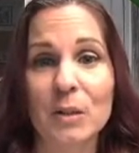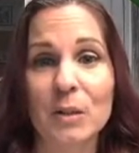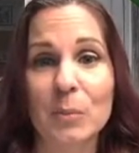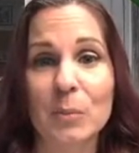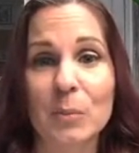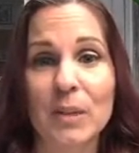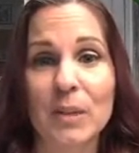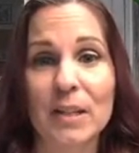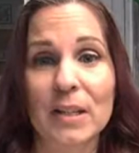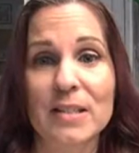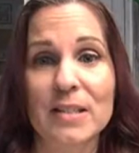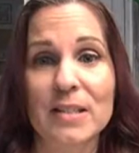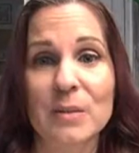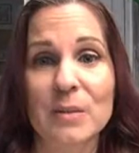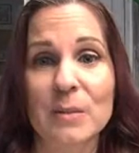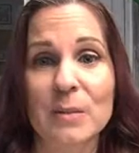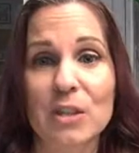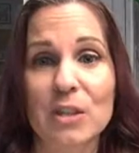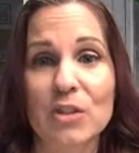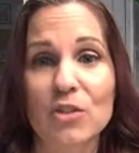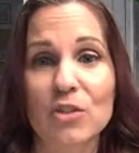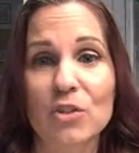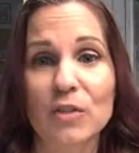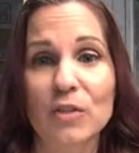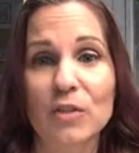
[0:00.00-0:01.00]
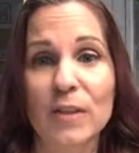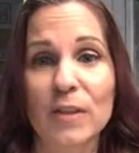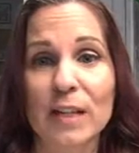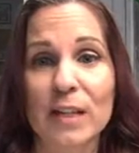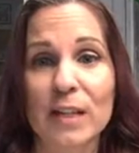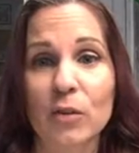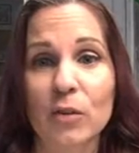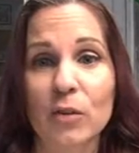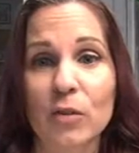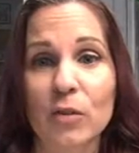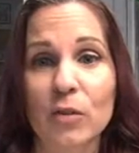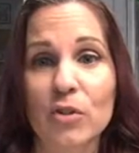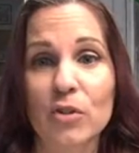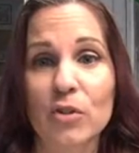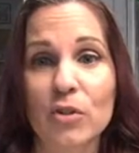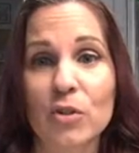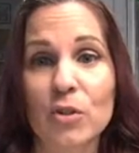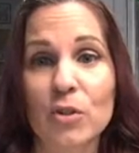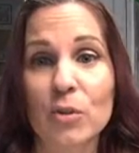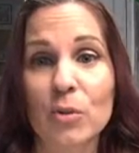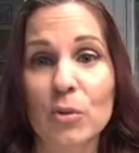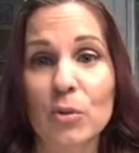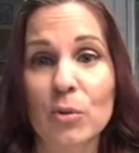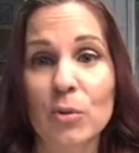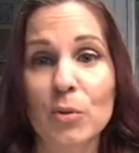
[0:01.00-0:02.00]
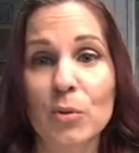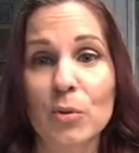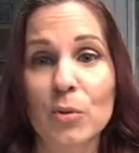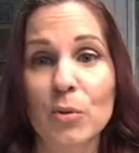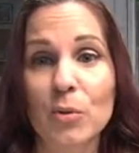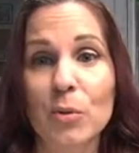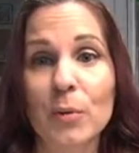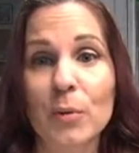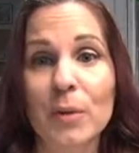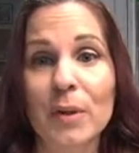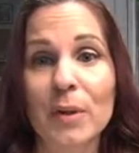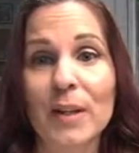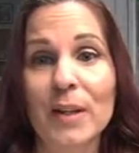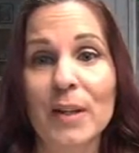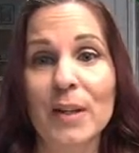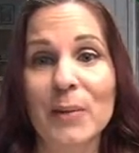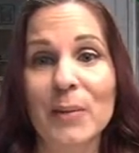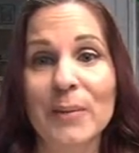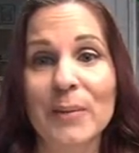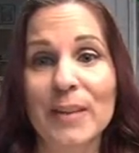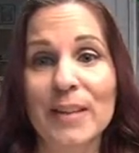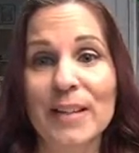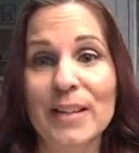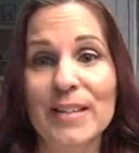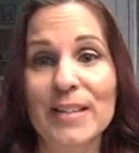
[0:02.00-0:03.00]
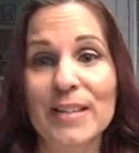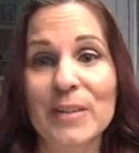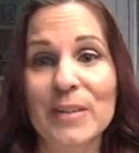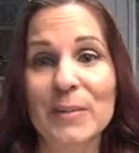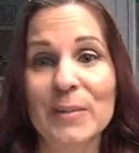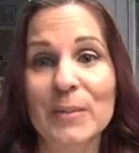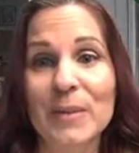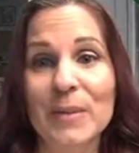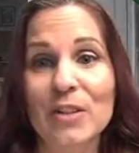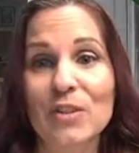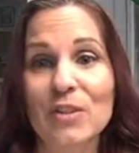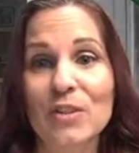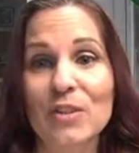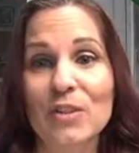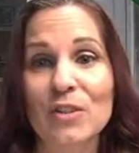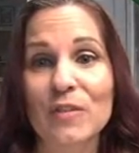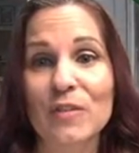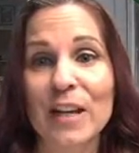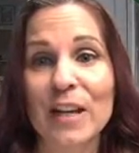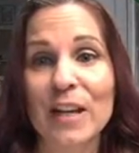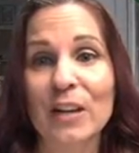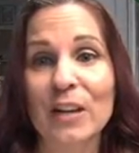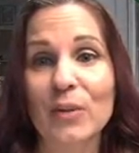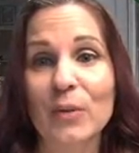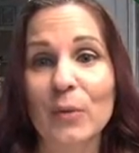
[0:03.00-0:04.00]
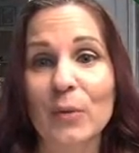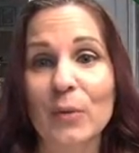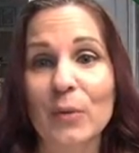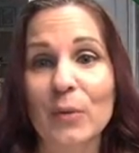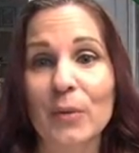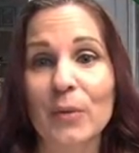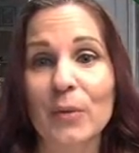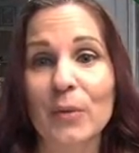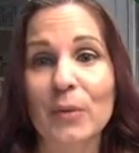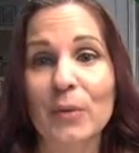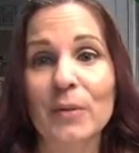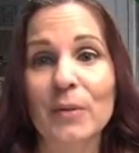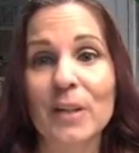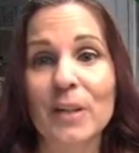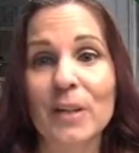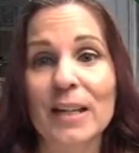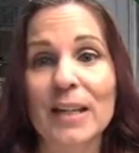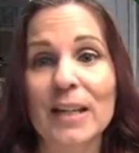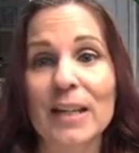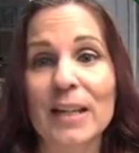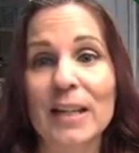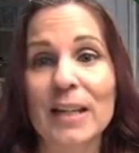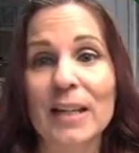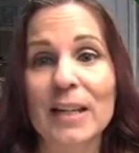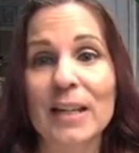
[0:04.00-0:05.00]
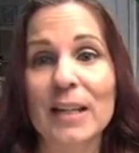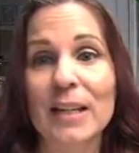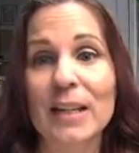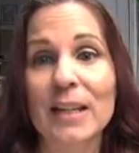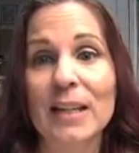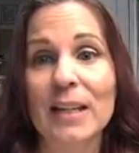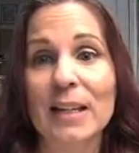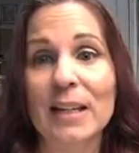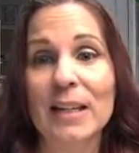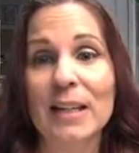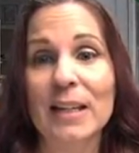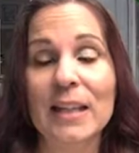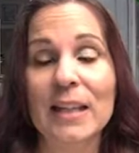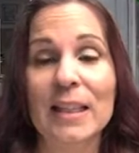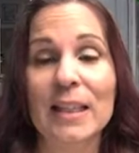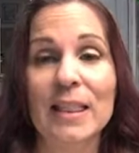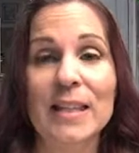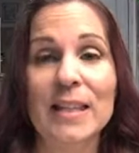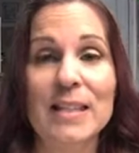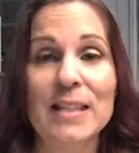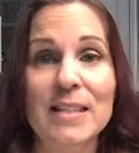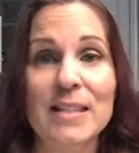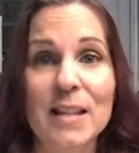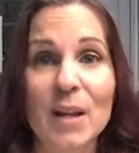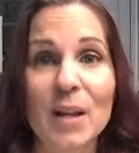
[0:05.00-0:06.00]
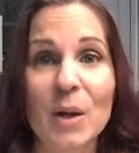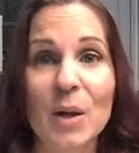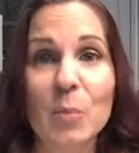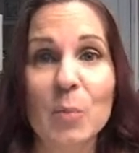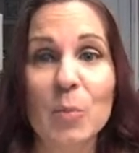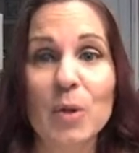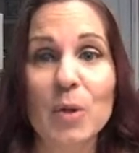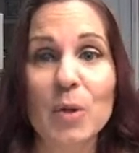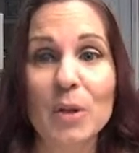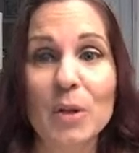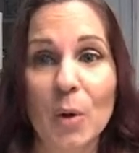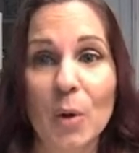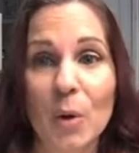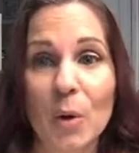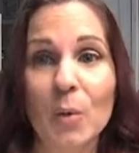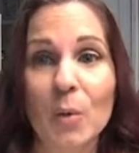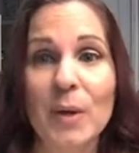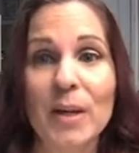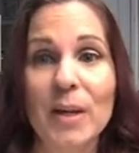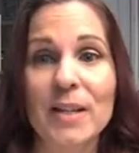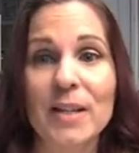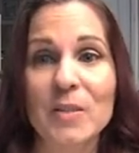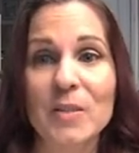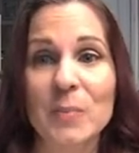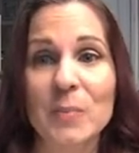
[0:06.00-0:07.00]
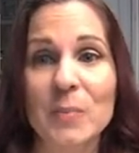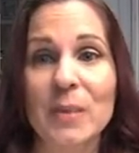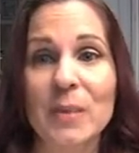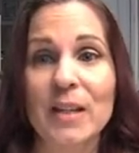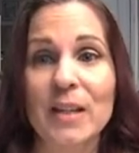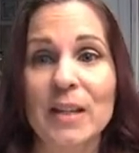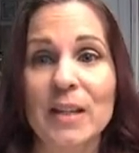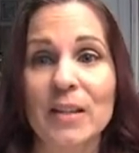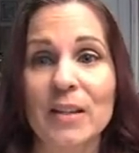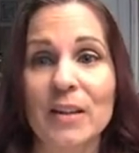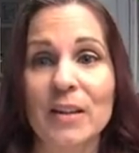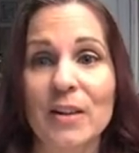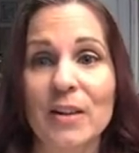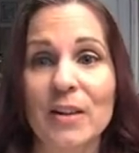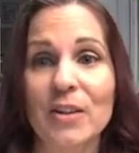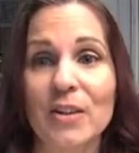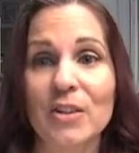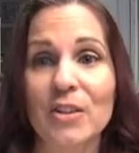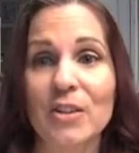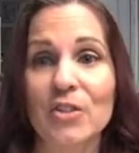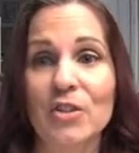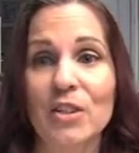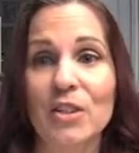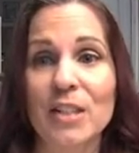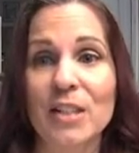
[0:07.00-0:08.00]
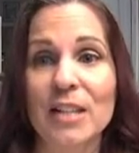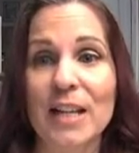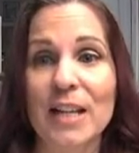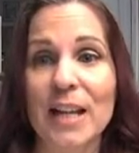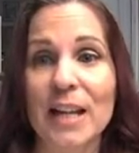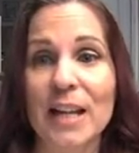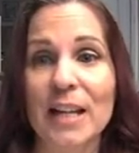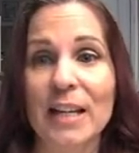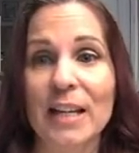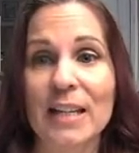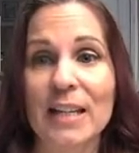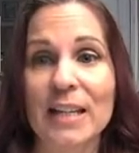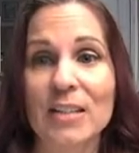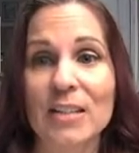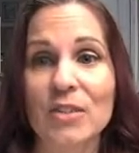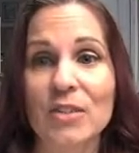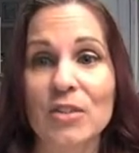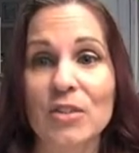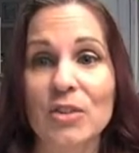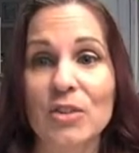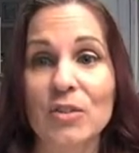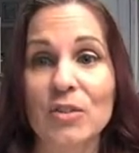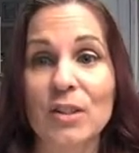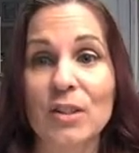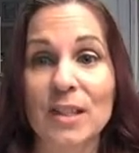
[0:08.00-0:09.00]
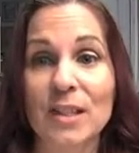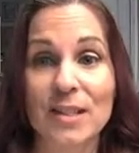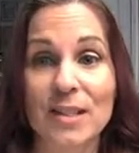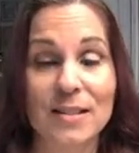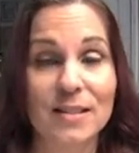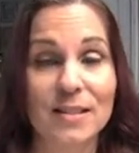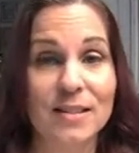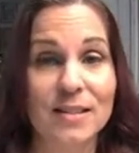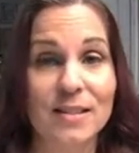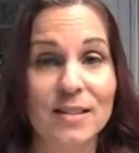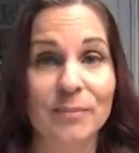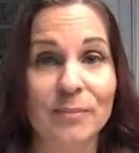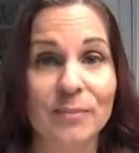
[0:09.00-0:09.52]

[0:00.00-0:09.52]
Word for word: plus the measure of angle 2 plus the measure of angle 3, the sum will always be 180 degrees